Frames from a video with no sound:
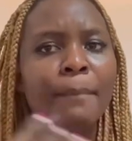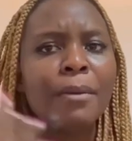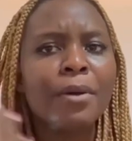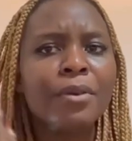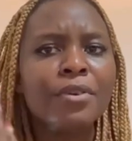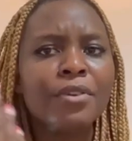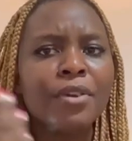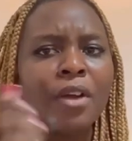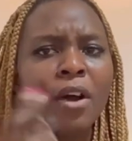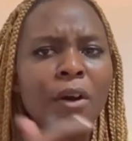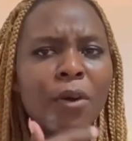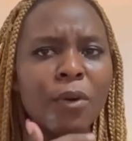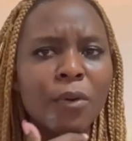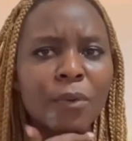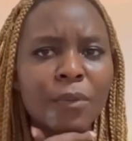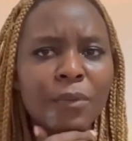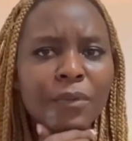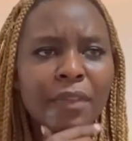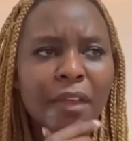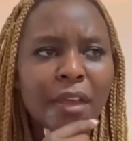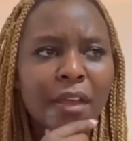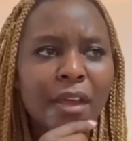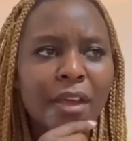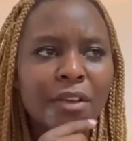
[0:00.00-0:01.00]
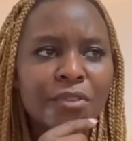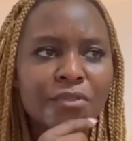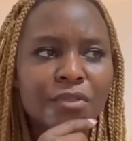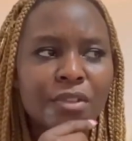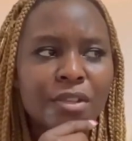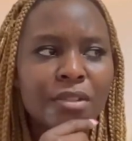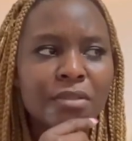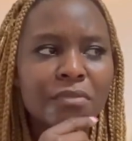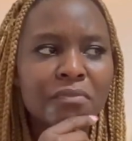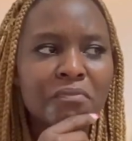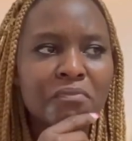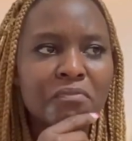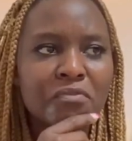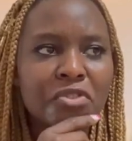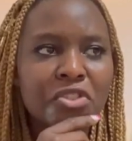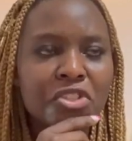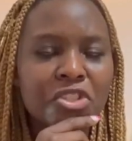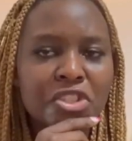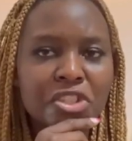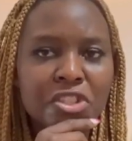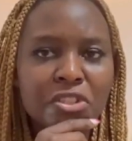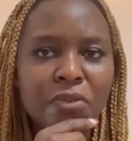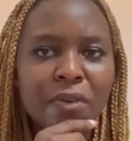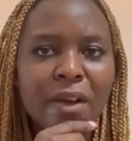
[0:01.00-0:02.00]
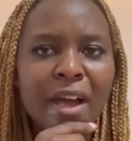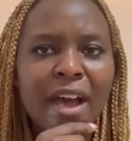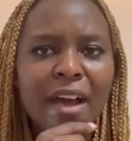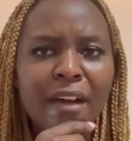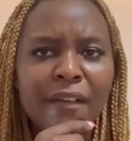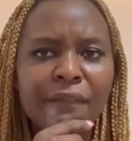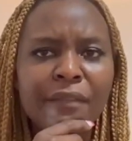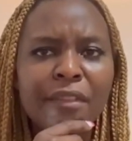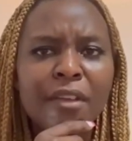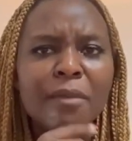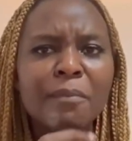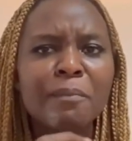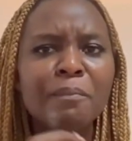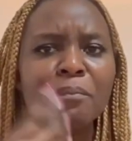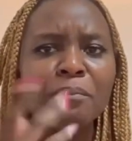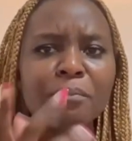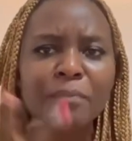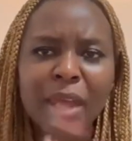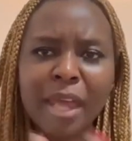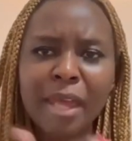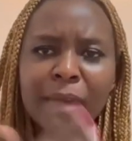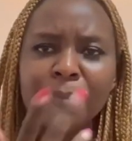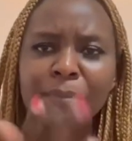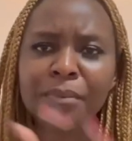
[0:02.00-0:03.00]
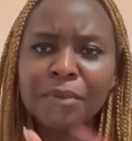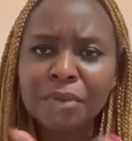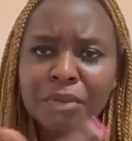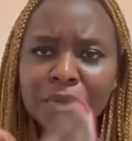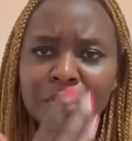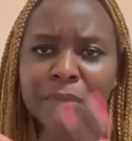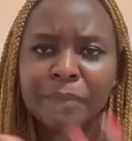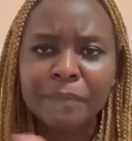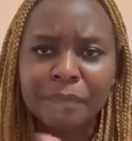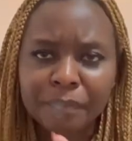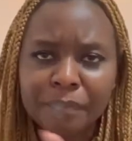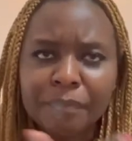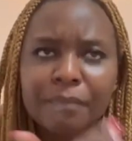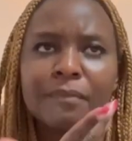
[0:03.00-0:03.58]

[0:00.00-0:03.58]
But no, they actually still have the paper